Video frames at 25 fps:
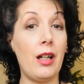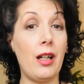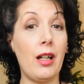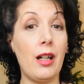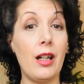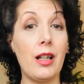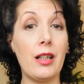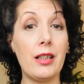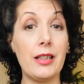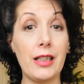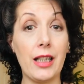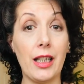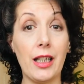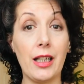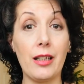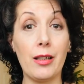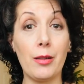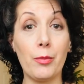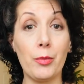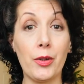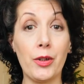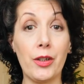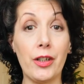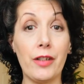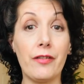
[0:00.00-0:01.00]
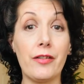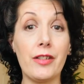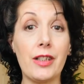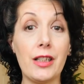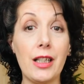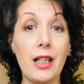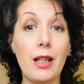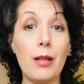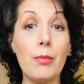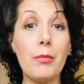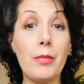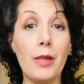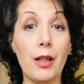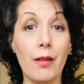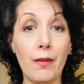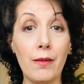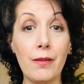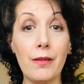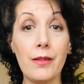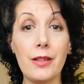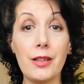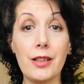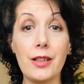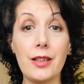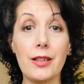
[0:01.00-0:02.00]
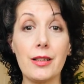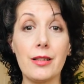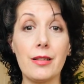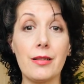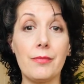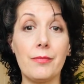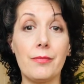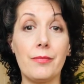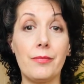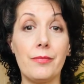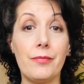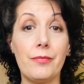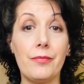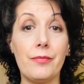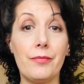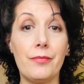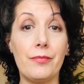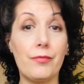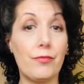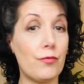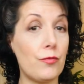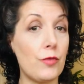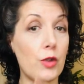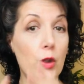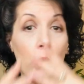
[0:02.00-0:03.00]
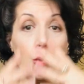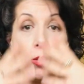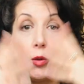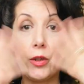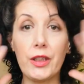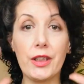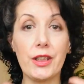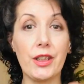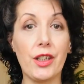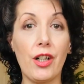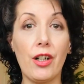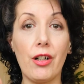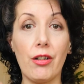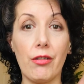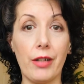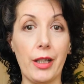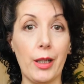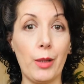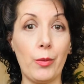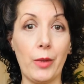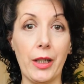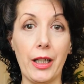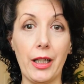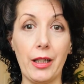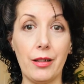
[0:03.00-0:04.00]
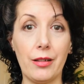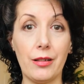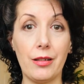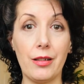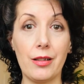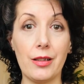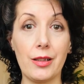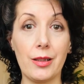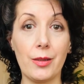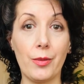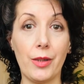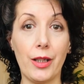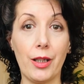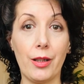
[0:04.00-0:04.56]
And taking the product for 10 months, all the scarring went as well.